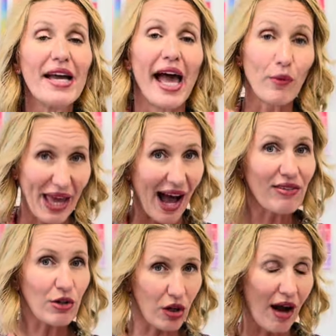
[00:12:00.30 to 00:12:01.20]
And we have
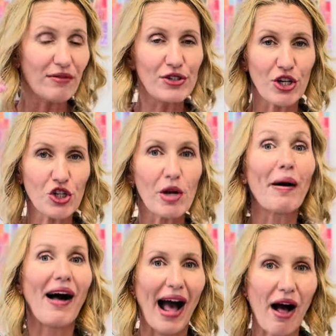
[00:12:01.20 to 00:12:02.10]
a little conversation
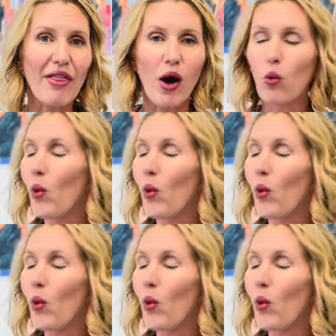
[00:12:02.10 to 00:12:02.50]
about how that